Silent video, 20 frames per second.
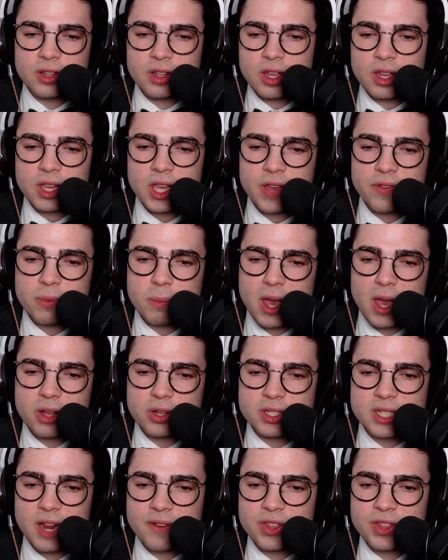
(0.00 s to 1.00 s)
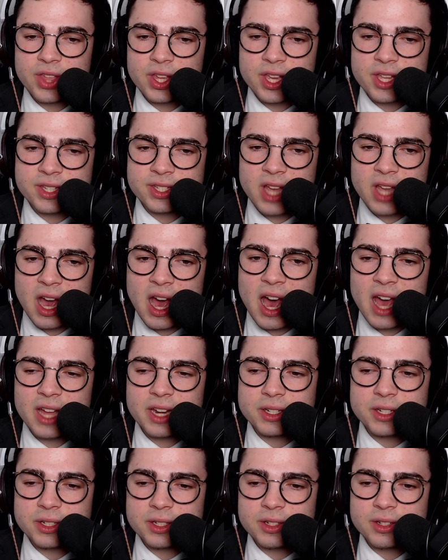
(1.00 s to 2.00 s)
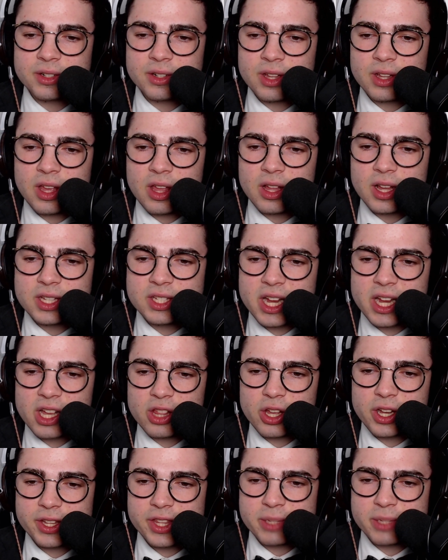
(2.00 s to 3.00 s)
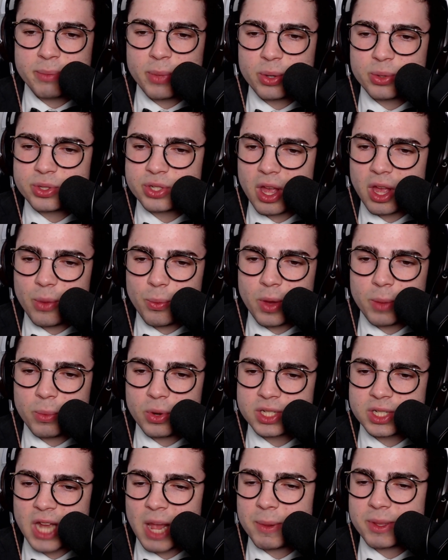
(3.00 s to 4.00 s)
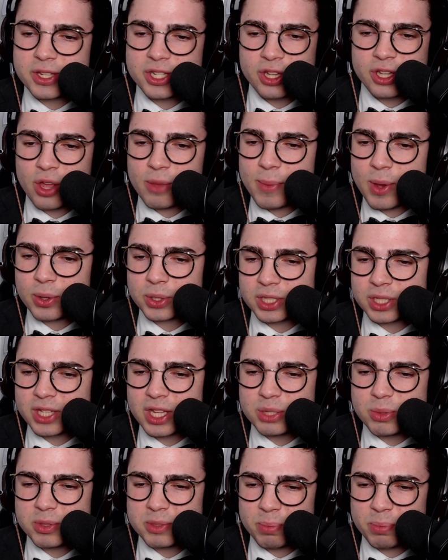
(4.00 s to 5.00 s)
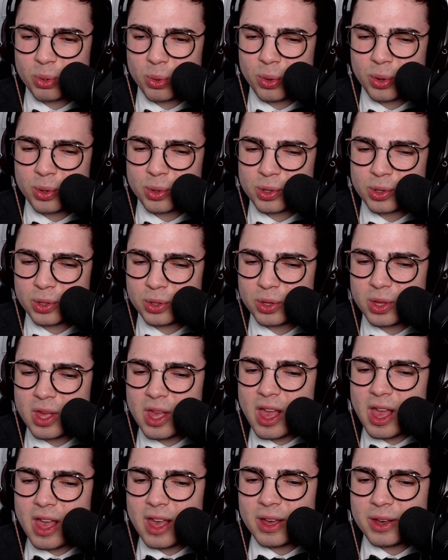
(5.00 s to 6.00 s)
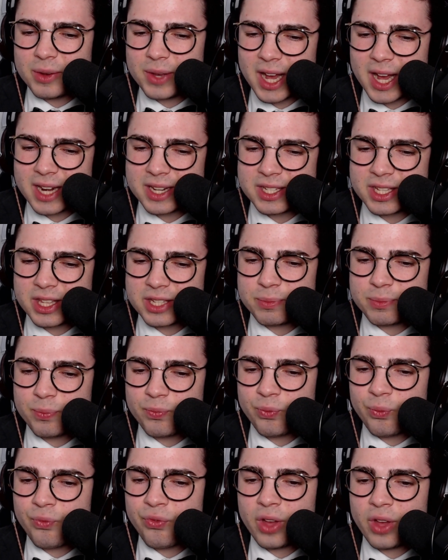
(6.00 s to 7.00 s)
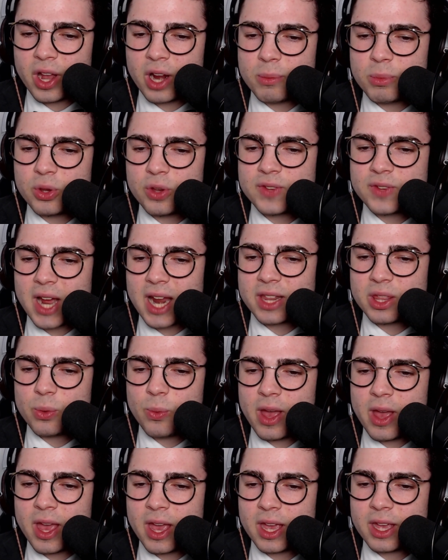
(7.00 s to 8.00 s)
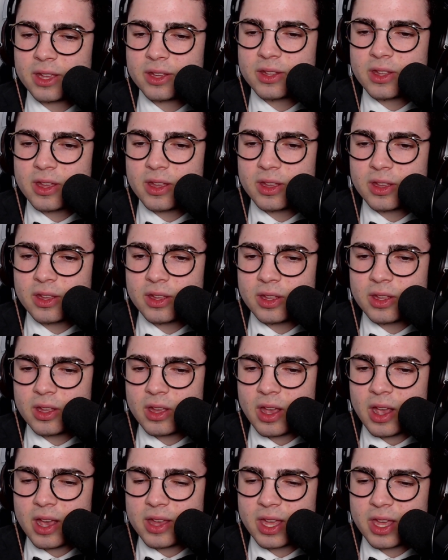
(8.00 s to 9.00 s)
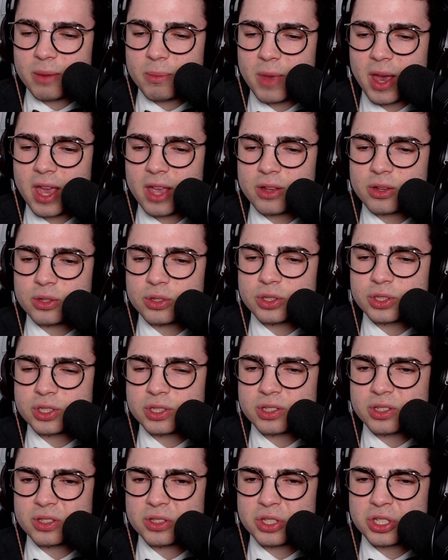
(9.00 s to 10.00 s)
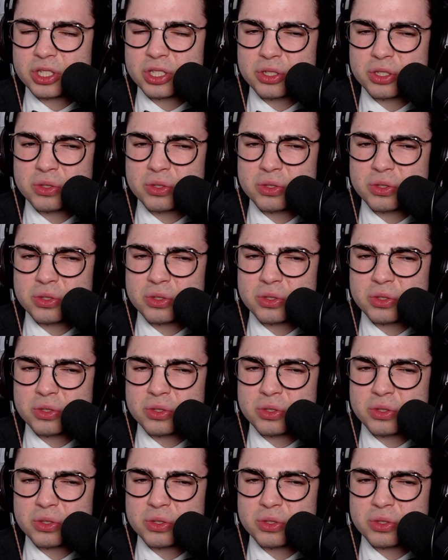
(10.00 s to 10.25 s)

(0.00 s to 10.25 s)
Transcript: giving Michaels everything he's got. Let's take a look at this moonsault one more time in slow motion. This was brutal. We got to see this. Flair moved out of the way. And then Michaels just